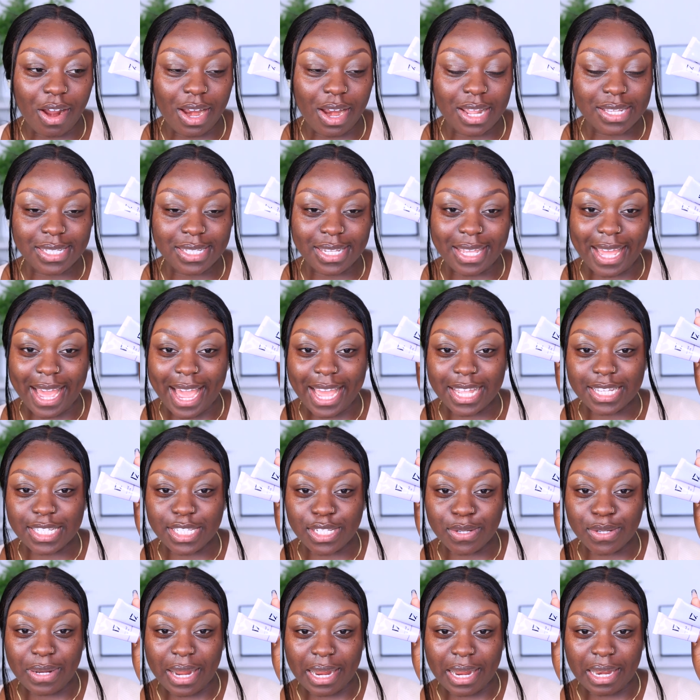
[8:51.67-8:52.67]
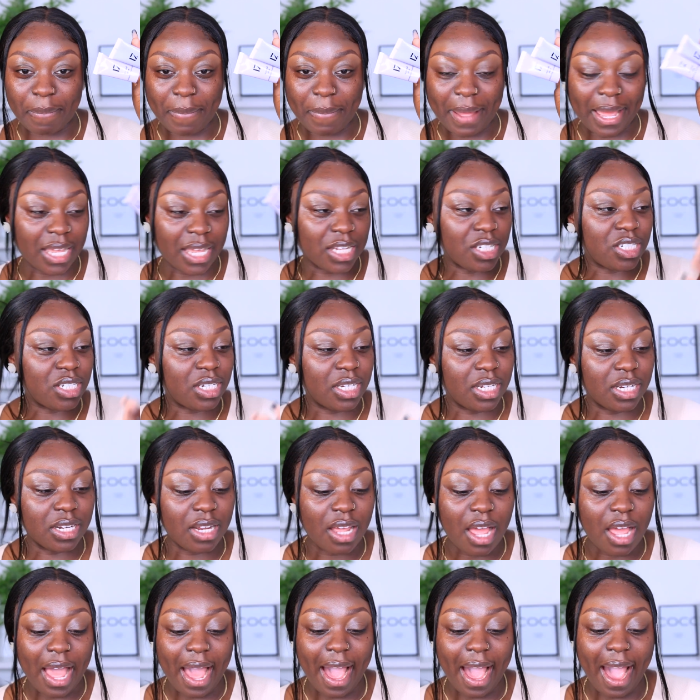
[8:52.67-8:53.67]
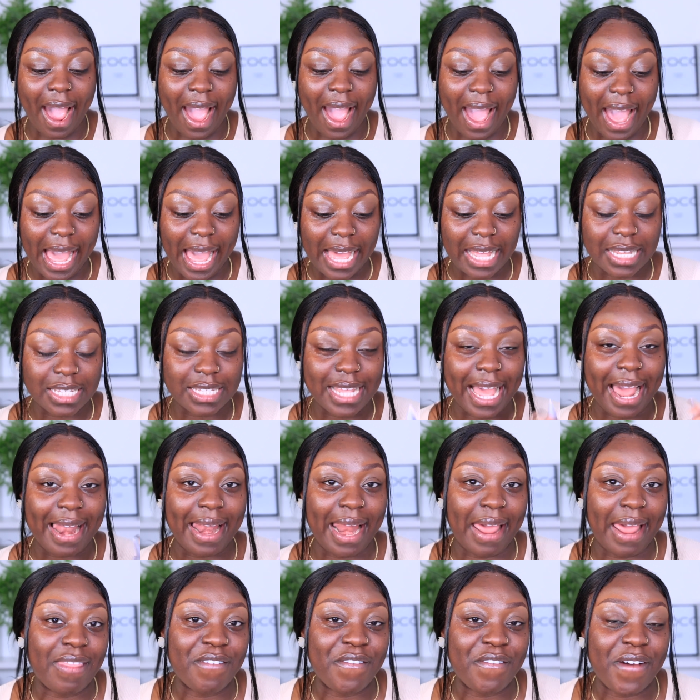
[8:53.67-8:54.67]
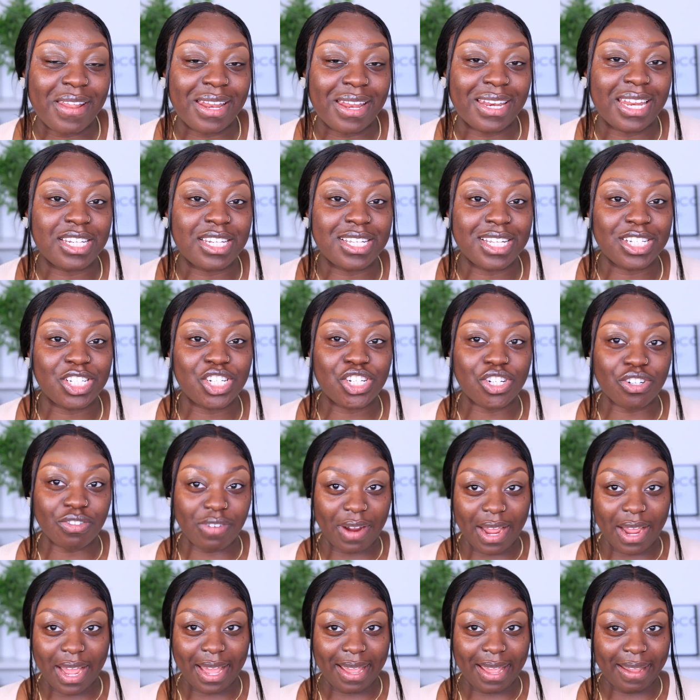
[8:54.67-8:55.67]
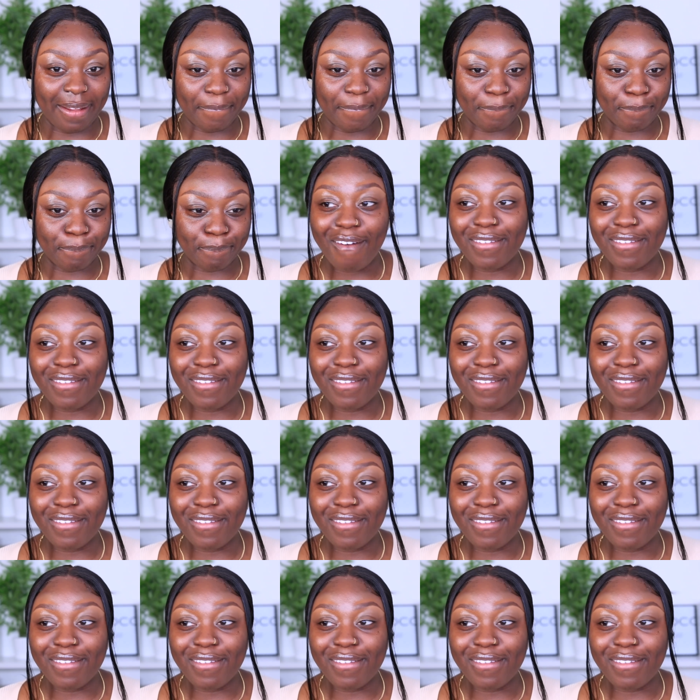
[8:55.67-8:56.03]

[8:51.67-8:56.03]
Honestly, I do like the packaging and I like the fact that they did try.